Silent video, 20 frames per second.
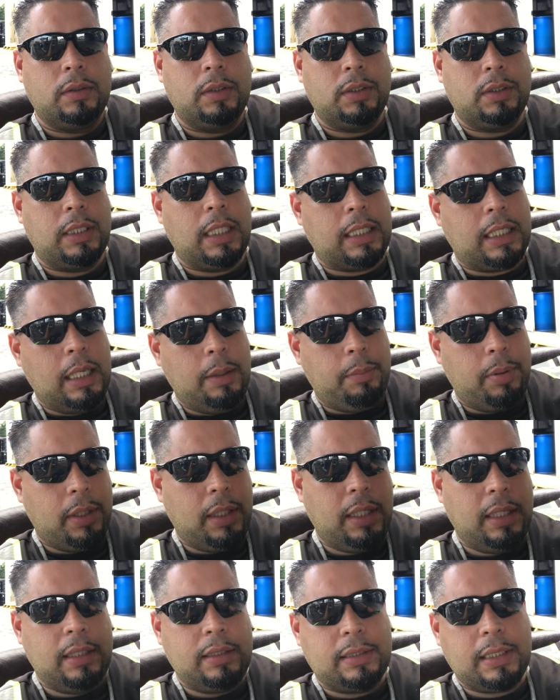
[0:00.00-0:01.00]
Just like he put
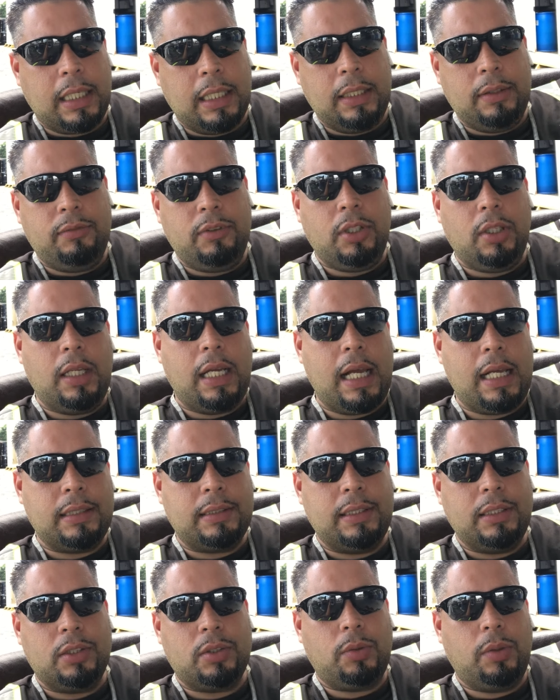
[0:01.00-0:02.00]
it inside of you to
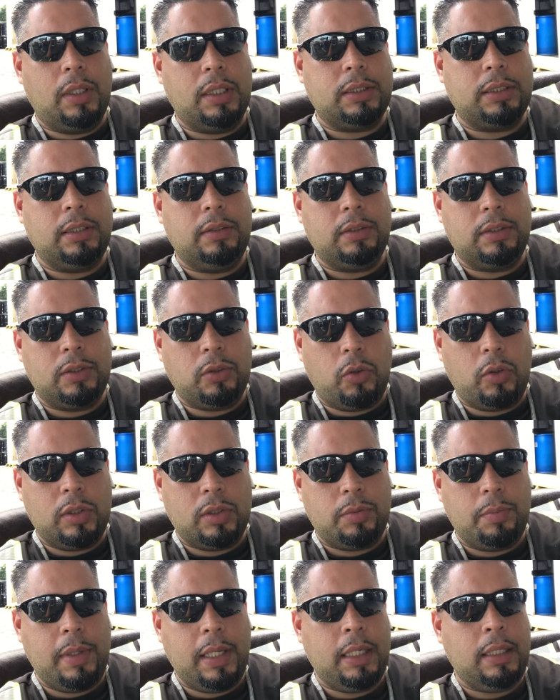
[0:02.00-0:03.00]
ask this question
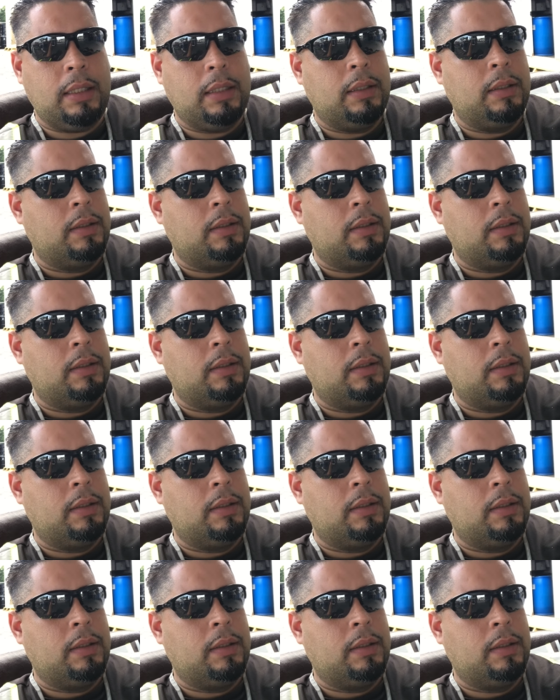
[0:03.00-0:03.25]
towards me.